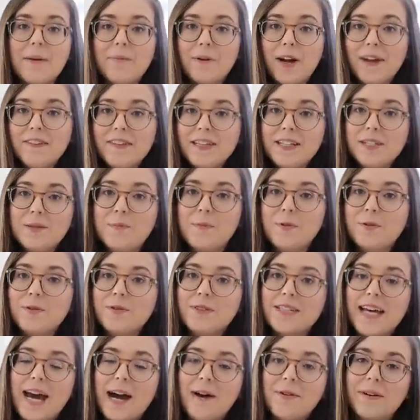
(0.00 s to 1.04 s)
I brought these
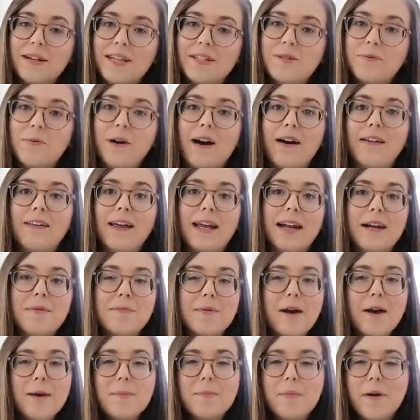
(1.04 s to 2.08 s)
bowls out as well, and
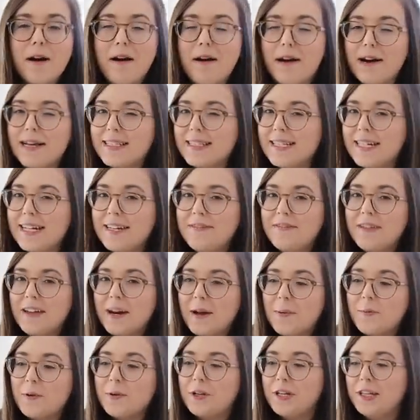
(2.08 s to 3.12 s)
I'm not positive that
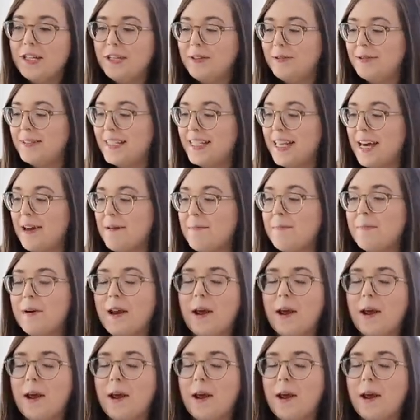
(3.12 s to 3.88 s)
I'm going to use them,